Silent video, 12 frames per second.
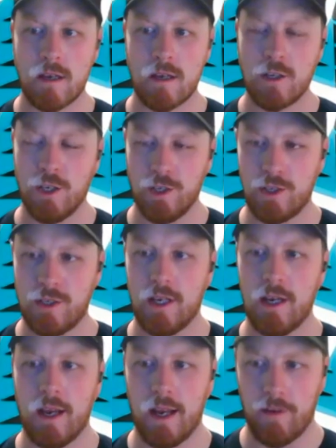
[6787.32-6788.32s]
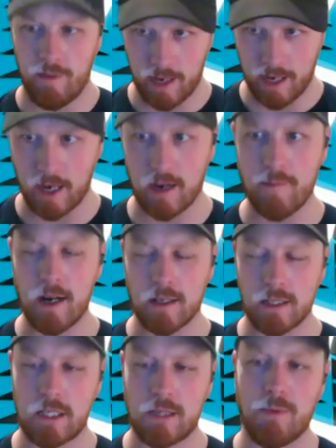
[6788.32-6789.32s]
just if he can command
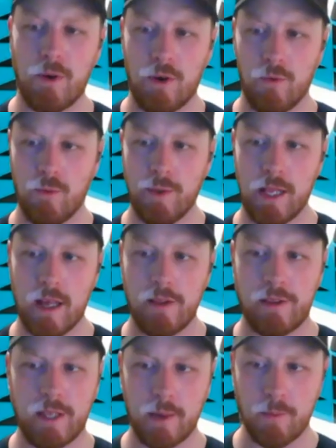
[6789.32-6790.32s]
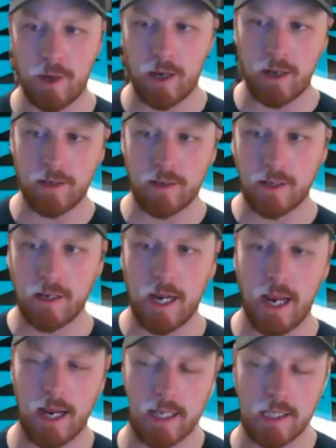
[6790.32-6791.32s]
a spot will be the other thing. But
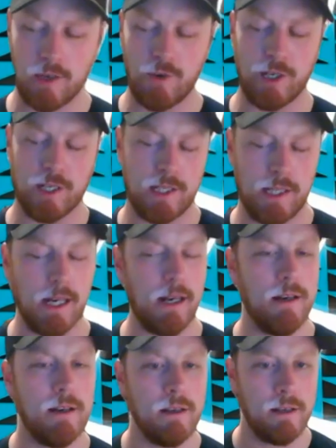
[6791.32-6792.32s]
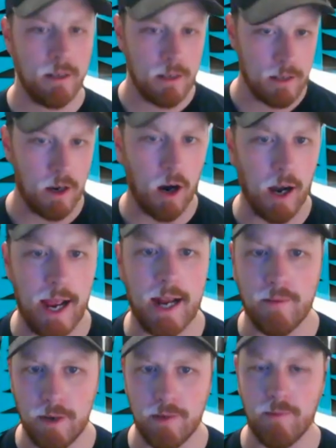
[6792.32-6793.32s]
yeah, considering Sin, I had
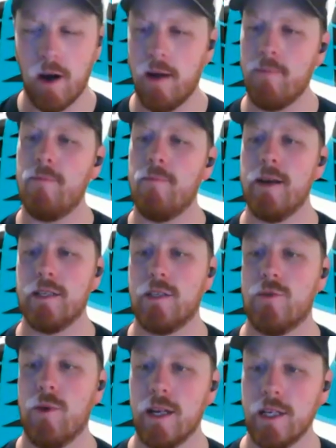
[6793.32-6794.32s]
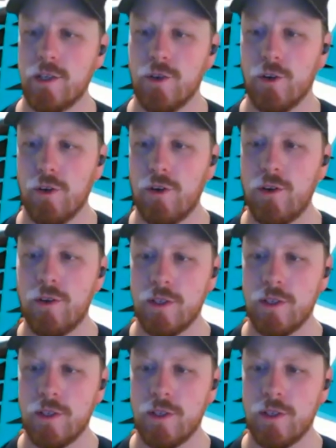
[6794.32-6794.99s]
him in my best 22.